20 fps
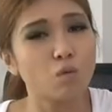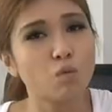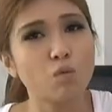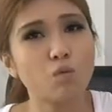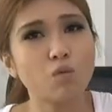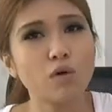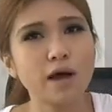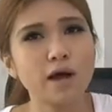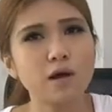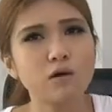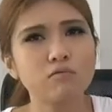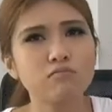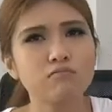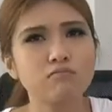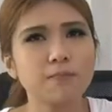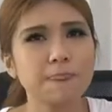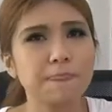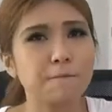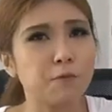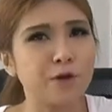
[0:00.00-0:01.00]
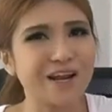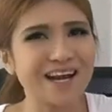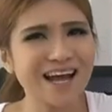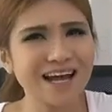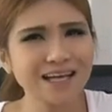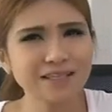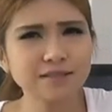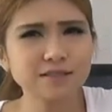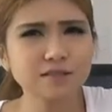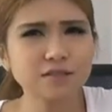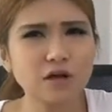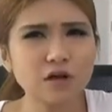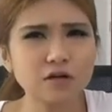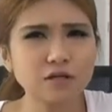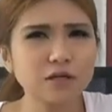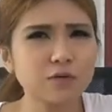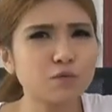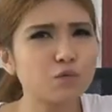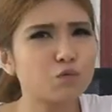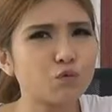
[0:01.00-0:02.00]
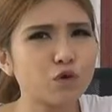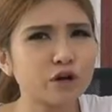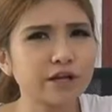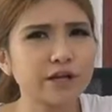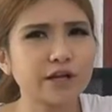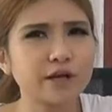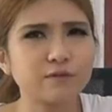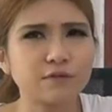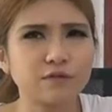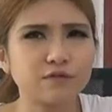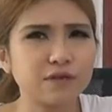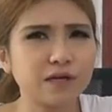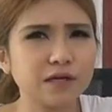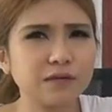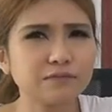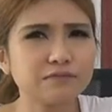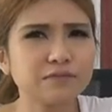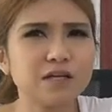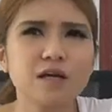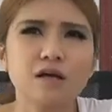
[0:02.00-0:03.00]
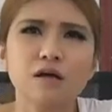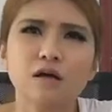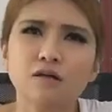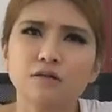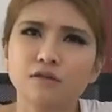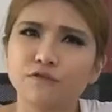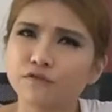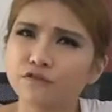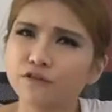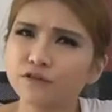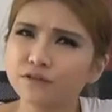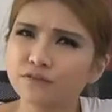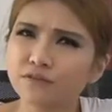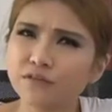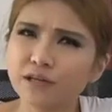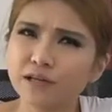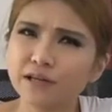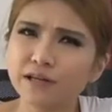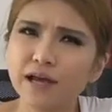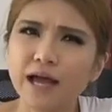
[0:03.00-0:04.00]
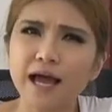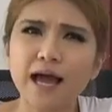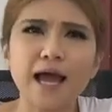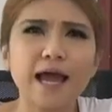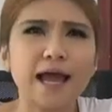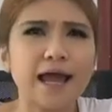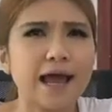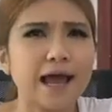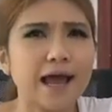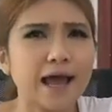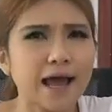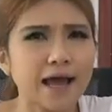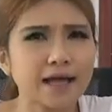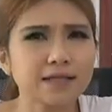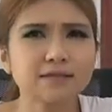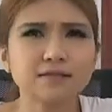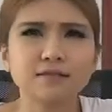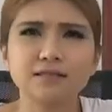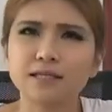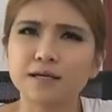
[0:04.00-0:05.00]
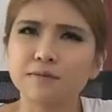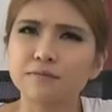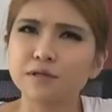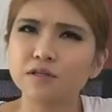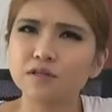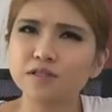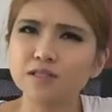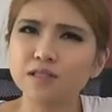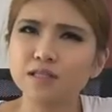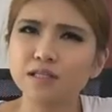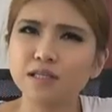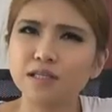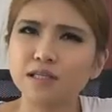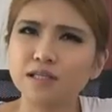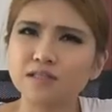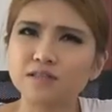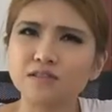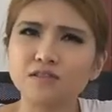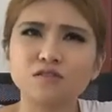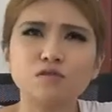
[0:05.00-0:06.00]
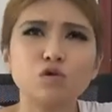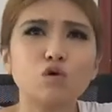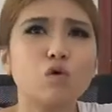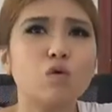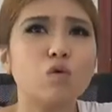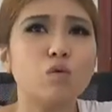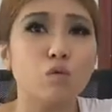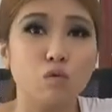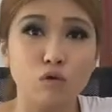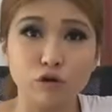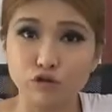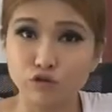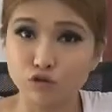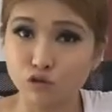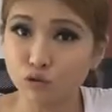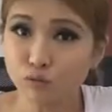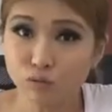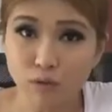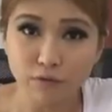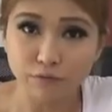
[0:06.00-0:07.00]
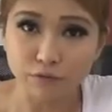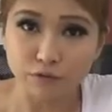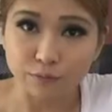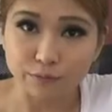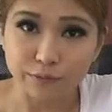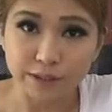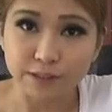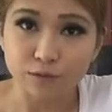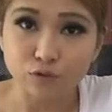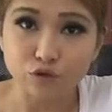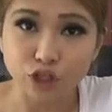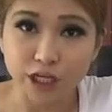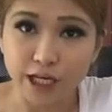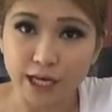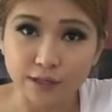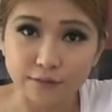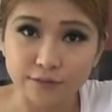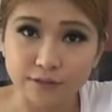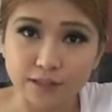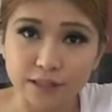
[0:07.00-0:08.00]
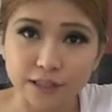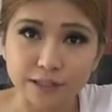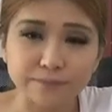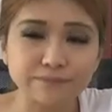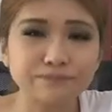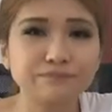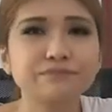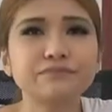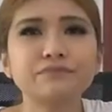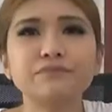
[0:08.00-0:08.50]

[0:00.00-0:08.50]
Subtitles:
Well, when I started working with them, the first thing I asked the community is, what do you want from JLC?